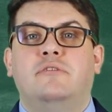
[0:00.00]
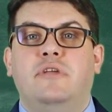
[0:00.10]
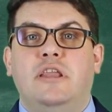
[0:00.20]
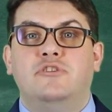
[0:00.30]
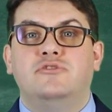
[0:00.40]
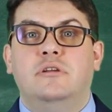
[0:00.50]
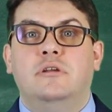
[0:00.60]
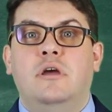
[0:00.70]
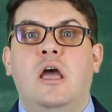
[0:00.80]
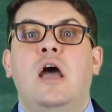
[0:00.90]
definition
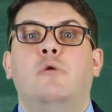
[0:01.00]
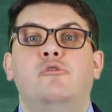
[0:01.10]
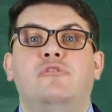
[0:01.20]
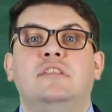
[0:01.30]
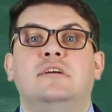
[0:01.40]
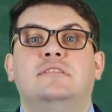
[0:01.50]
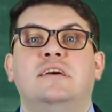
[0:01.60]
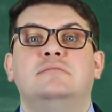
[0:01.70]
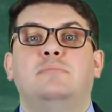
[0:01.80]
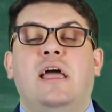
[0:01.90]
within the
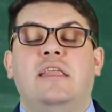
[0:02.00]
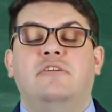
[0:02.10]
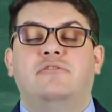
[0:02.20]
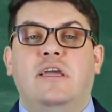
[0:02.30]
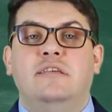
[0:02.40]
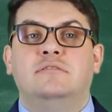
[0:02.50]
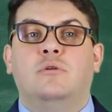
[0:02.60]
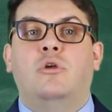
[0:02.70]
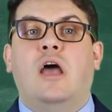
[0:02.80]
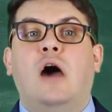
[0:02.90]
test planning phase
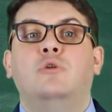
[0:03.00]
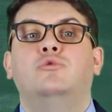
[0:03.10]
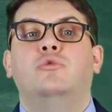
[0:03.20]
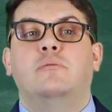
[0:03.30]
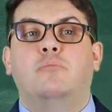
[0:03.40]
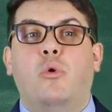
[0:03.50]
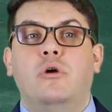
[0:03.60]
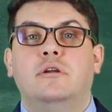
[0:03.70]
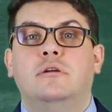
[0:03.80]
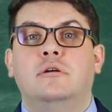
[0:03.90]
on how to
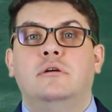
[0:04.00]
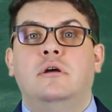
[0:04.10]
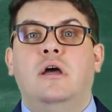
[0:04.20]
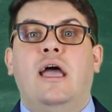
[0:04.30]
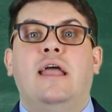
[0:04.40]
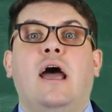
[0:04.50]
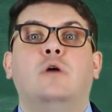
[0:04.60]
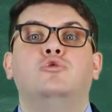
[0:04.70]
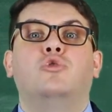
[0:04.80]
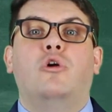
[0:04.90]
report and
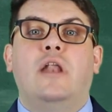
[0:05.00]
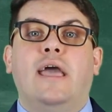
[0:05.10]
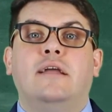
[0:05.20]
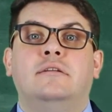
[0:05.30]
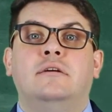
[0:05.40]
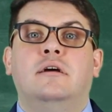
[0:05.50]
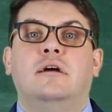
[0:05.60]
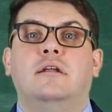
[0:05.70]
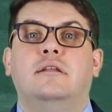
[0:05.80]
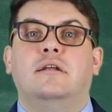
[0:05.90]
how to collect
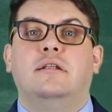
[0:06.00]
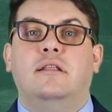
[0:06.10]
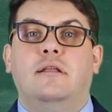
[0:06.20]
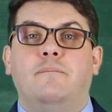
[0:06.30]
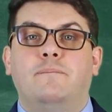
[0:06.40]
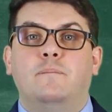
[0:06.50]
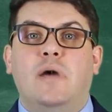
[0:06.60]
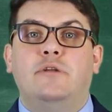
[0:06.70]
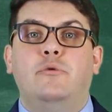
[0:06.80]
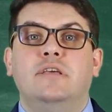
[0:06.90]
the
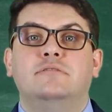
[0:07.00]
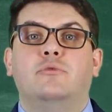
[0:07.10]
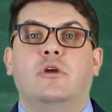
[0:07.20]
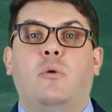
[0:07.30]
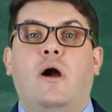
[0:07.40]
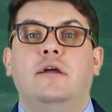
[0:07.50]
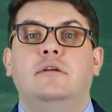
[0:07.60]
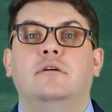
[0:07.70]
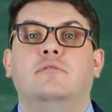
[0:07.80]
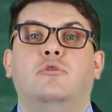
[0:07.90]
metrics required
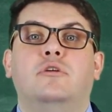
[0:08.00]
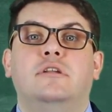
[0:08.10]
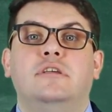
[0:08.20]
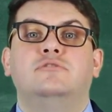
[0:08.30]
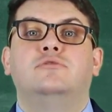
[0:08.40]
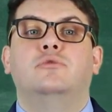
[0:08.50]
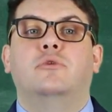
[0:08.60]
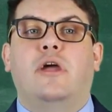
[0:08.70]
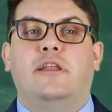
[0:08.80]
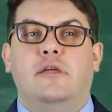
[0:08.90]
for these two
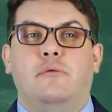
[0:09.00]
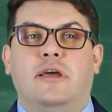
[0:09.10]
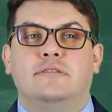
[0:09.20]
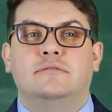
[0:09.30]
criteria.